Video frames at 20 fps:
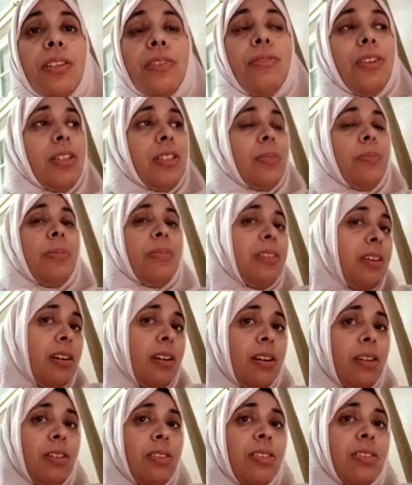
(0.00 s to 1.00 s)
For example, they
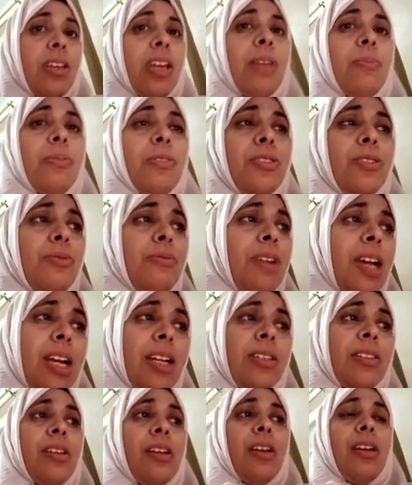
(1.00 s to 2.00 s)
are not able to
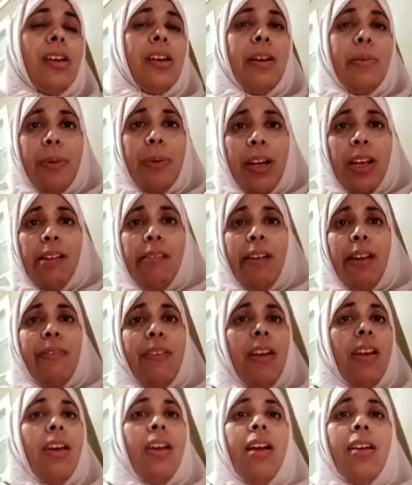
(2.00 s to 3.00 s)
write a paragraph,
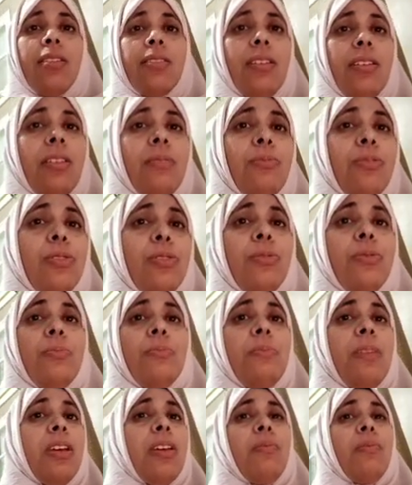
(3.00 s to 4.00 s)
and I ask them to
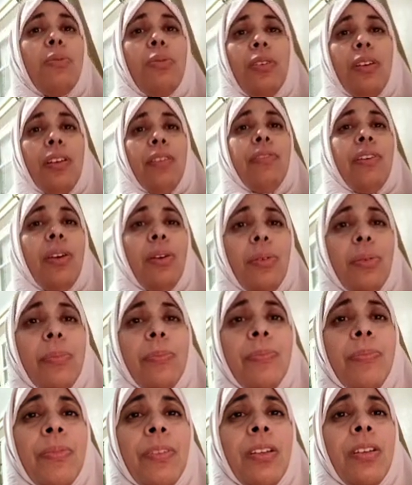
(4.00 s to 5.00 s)
make book review.
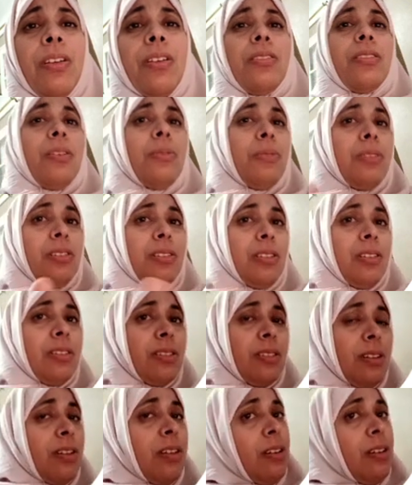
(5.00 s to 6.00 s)
So this is
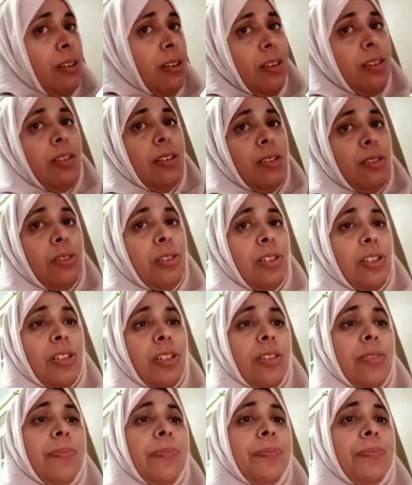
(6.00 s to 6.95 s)
crucial.